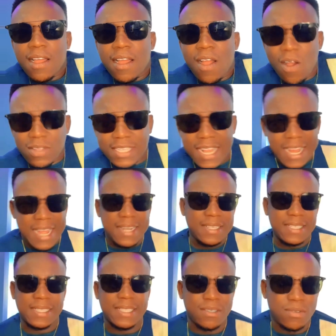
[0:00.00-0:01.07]
Onze kan ni
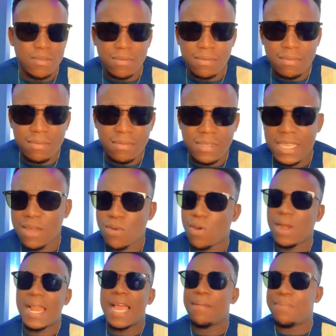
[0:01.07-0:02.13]
tete no, yen
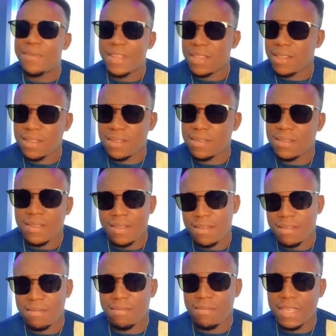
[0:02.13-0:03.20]
call library.
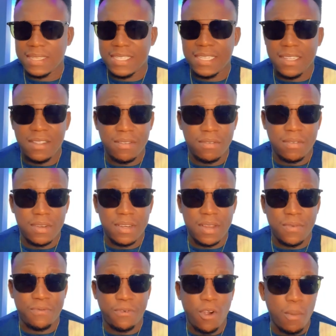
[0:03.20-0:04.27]
Enti the
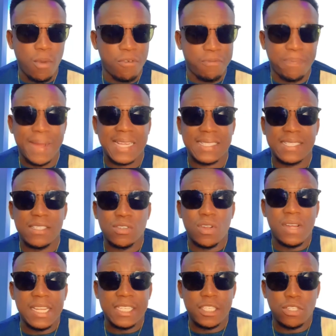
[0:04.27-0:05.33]
form of passing
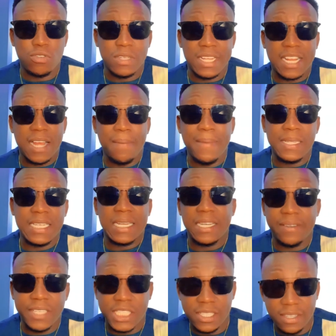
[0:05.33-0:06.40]
knowledge to the coming
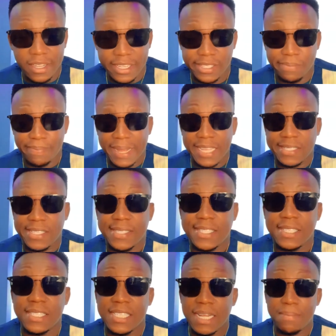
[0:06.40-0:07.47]
generation is by
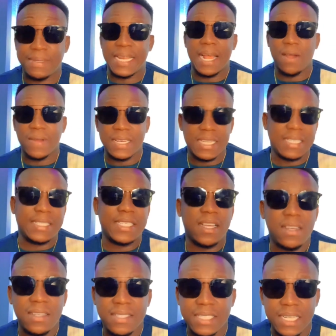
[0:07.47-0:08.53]
sitting them down and then
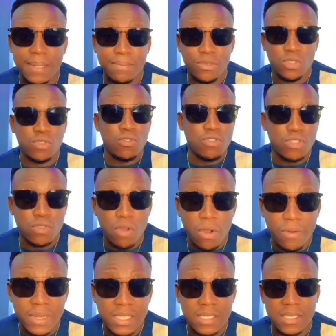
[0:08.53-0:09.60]
telling them true
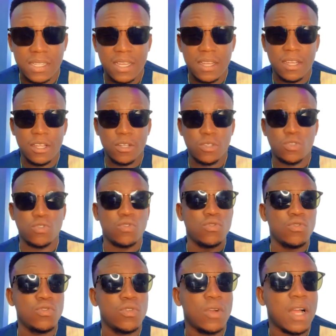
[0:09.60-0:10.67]
stories.
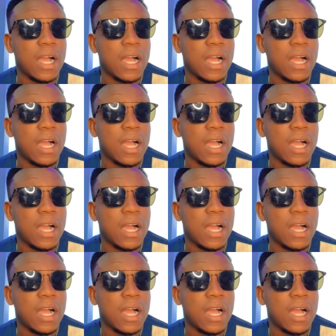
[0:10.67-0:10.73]
Through